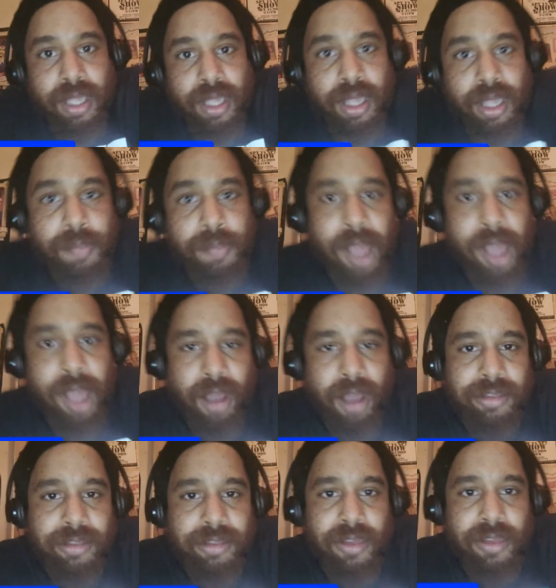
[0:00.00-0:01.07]
But
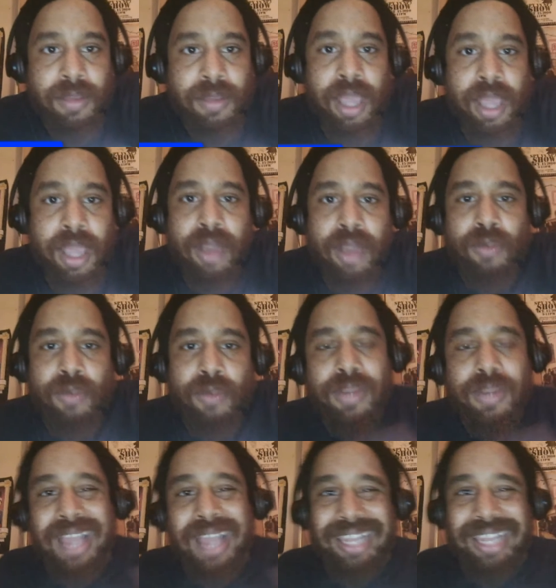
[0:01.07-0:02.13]
also, we're not
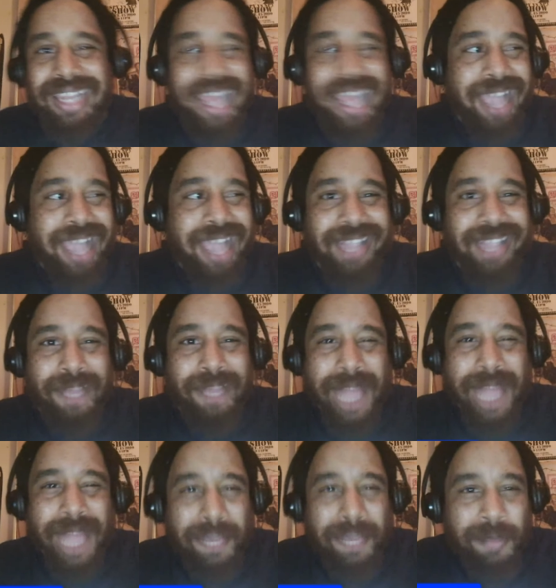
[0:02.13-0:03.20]
going to act like black
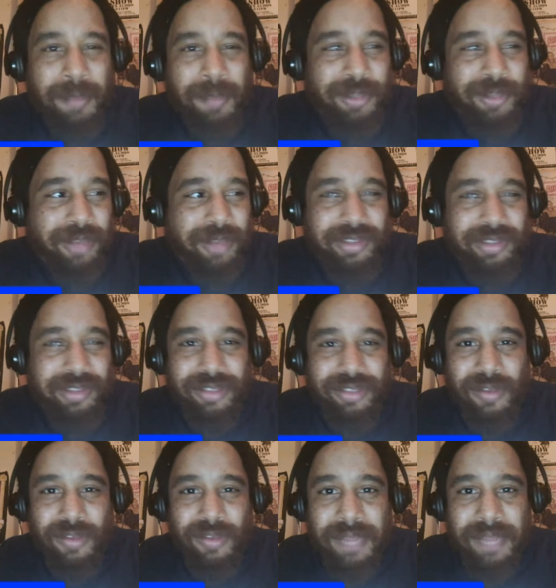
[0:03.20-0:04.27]
people don't
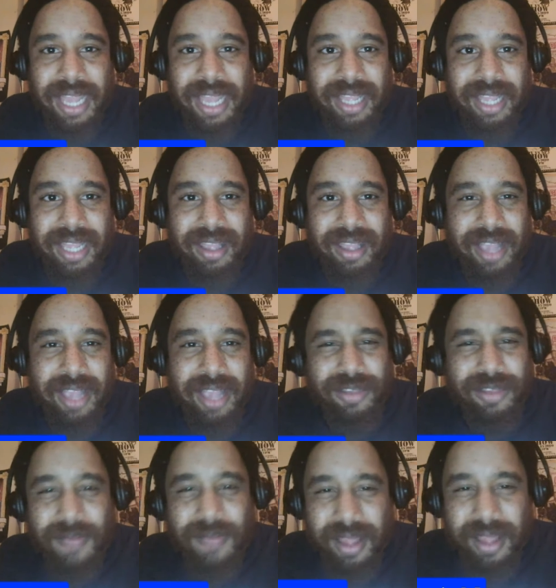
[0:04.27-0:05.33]
discriminate as
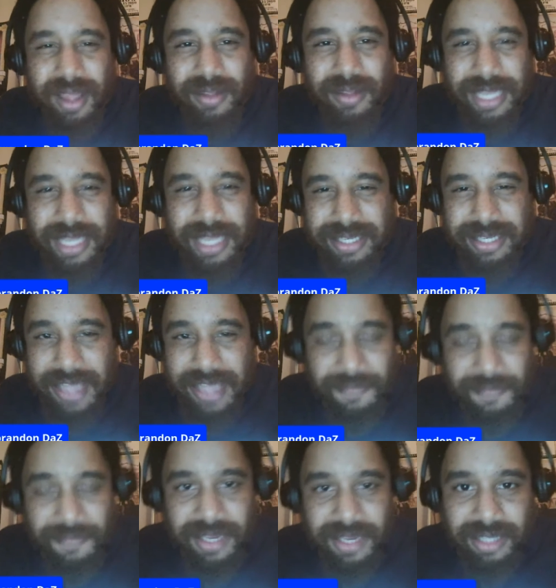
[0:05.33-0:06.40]
well. They
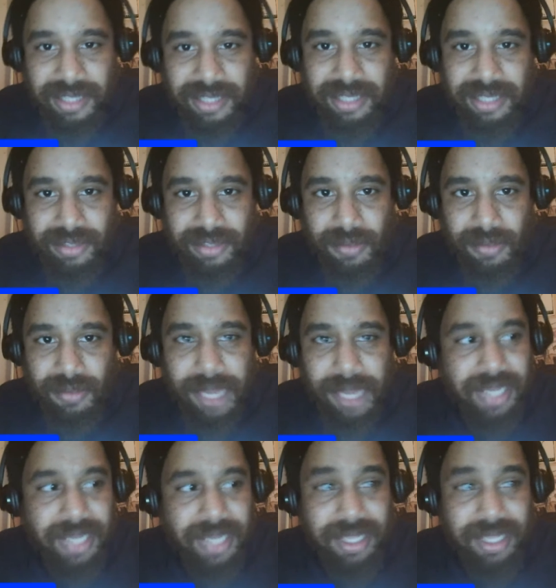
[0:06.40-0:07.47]
definitely discriminate
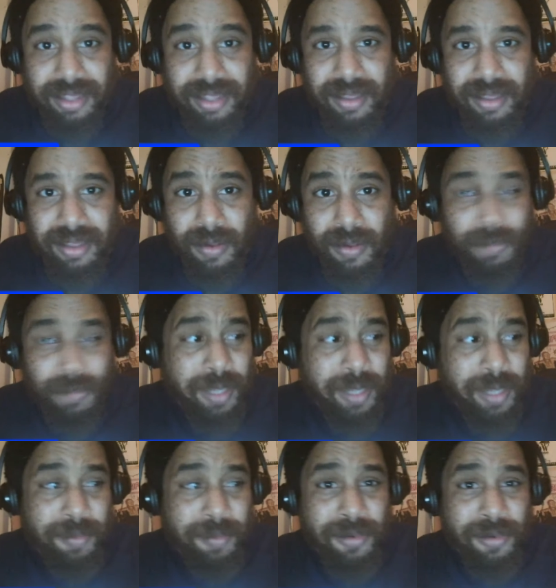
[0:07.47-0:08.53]
against their own
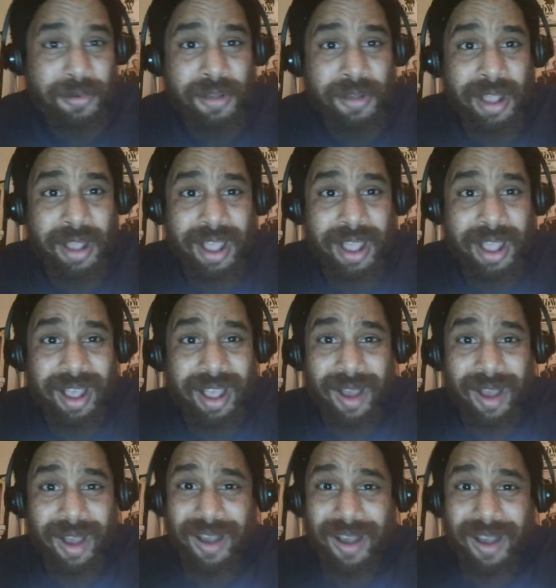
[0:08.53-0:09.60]
people
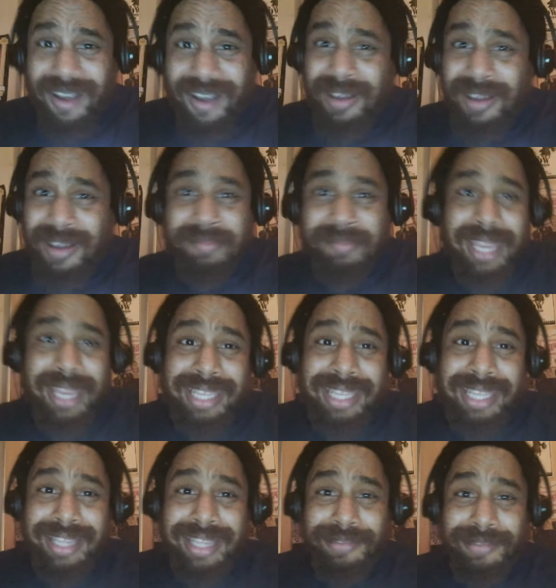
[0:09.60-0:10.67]
on many
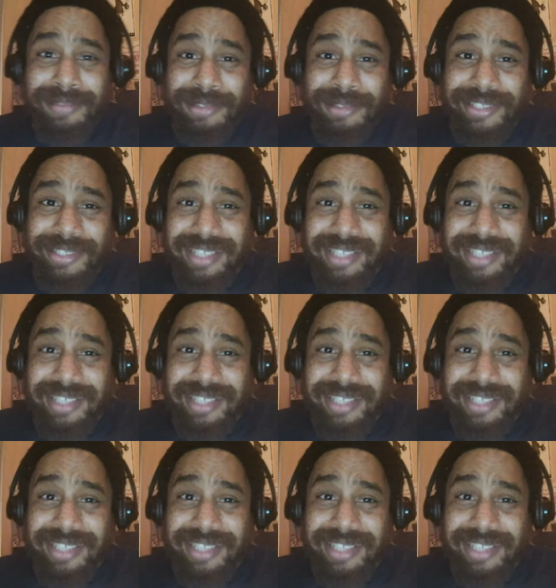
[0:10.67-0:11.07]
levels.